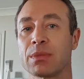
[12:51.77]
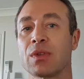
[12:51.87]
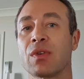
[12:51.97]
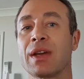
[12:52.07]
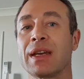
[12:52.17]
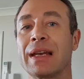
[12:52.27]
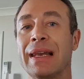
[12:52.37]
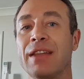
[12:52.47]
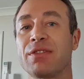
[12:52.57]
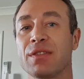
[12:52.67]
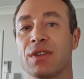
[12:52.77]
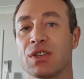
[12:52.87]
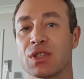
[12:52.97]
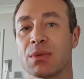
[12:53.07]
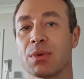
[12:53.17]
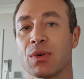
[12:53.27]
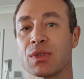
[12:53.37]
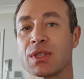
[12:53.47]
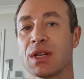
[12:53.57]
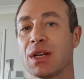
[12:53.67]
green leafy
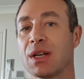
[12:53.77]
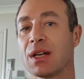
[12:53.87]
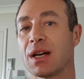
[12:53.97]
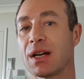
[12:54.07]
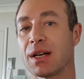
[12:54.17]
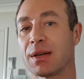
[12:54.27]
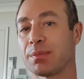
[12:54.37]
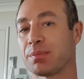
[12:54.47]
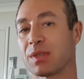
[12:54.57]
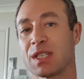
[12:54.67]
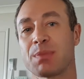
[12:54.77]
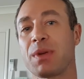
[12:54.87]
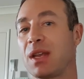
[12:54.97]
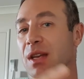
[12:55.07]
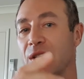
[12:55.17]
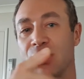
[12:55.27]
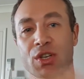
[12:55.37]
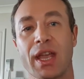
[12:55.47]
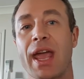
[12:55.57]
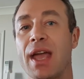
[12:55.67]
vegetables, spinach,
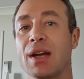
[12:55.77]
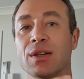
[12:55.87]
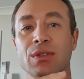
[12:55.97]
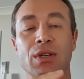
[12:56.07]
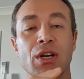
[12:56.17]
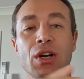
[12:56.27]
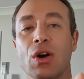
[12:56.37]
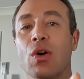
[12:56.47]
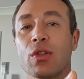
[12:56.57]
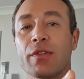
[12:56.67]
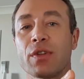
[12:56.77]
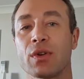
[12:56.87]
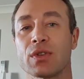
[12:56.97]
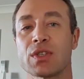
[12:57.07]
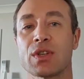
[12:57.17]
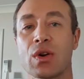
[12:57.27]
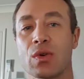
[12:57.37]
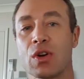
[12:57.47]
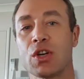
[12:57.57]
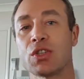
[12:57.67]
kale, all of those.
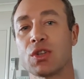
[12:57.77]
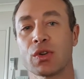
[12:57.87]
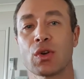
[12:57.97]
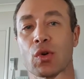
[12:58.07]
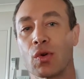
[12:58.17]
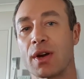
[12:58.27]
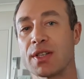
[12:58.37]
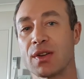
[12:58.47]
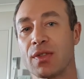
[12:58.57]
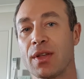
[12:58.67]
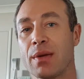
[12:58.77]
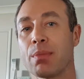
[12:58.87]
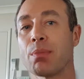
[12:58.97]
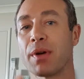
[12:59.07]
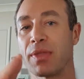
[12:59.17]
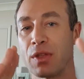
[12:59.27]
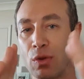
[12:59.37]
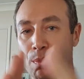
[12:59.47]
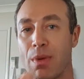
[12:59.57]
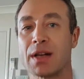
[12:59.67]
So don't go crazy on them, but you
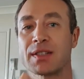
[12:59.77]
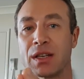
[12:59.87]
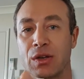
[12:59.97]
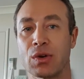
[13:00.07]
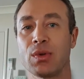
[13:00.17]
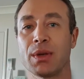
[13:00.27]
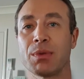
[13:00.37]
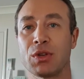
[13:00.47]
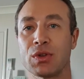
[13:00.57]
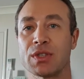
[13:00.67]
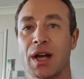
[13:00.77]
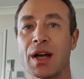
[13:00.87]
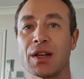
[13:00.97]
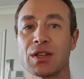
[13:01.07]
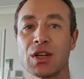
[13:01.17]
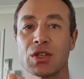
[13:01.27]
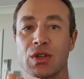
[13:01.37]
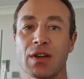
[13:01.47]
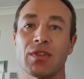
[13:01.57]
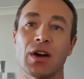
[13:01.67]
must include them in your diet to
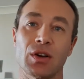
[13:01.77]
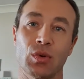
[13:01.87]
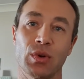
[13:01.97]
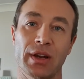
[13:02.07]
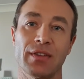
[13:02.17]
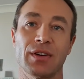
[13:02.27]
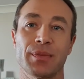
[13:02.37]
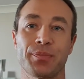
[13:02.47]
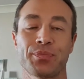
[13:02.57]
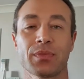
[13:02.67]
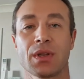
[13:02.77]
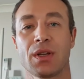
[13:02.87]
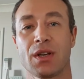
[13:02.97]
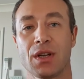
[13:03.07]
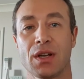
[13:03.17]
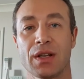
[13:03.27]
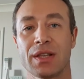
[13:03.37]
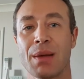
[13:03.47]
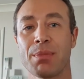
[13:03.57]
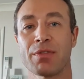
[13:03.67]
have a good liver. Number